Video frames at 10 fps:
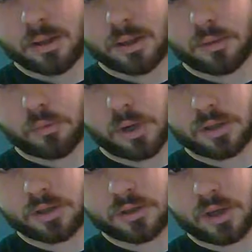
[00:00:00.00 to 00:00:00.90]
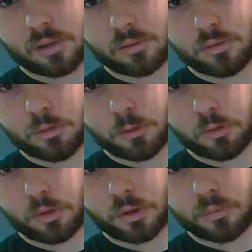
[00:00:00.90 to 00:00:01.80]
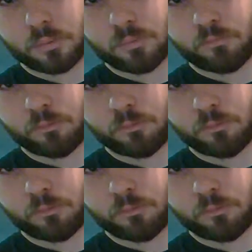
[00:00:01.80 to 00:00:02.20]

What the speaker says: And then watch, it's got a little bit more,